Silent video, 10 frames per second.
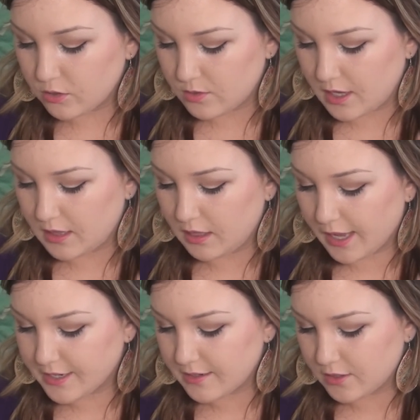cuisine,
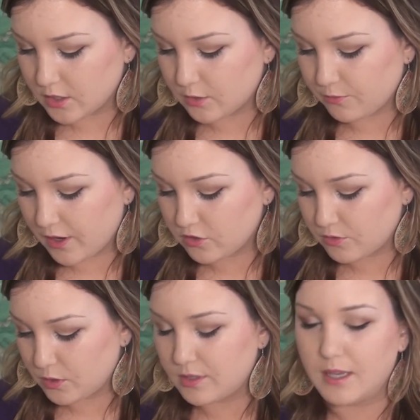light desserts, fresh
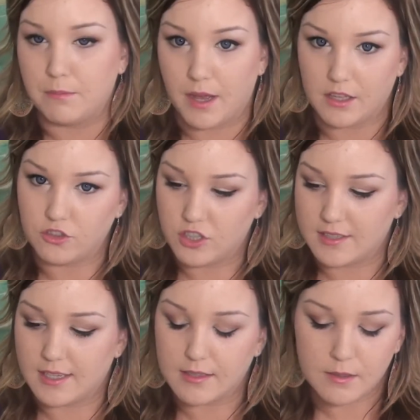fruits, and mild
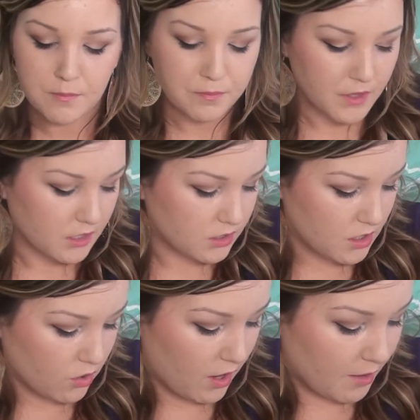cheeses.
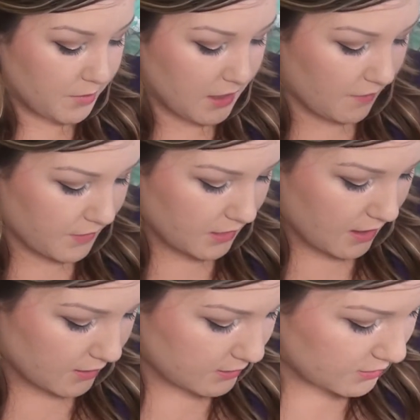So I've been loving
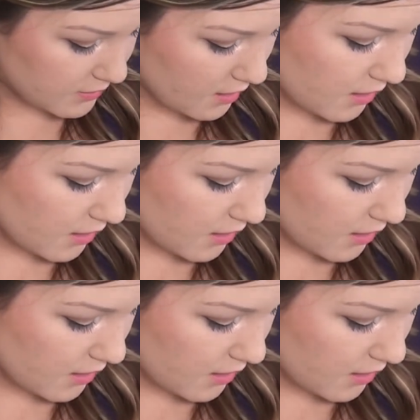this.